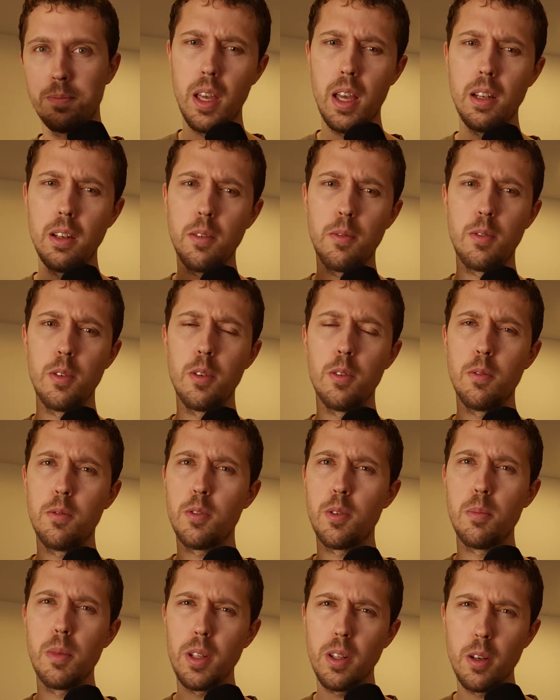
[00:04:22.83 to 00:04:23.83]
And if you're
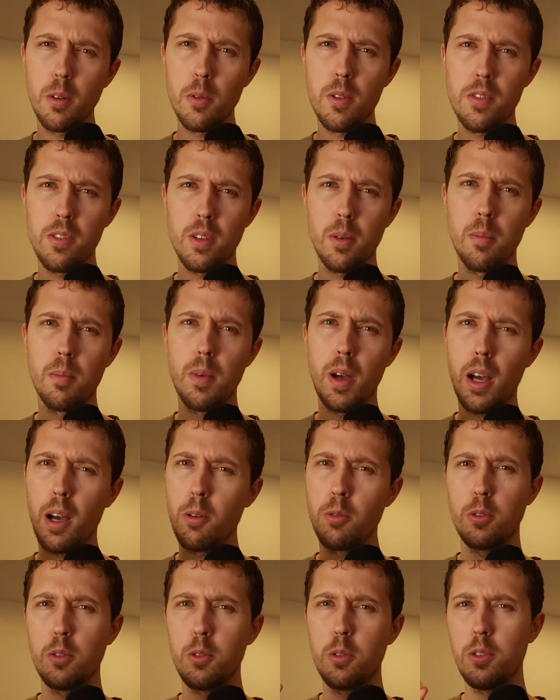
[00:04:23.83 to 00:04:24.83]
familiar with some
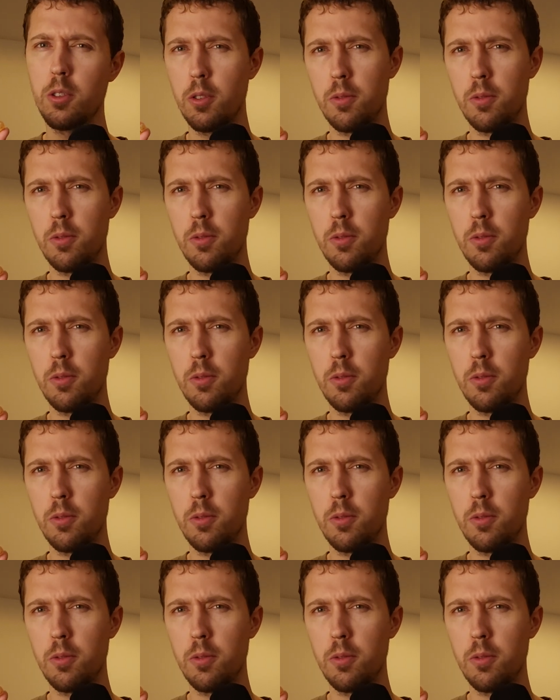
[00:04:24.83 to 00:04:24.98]
outdoor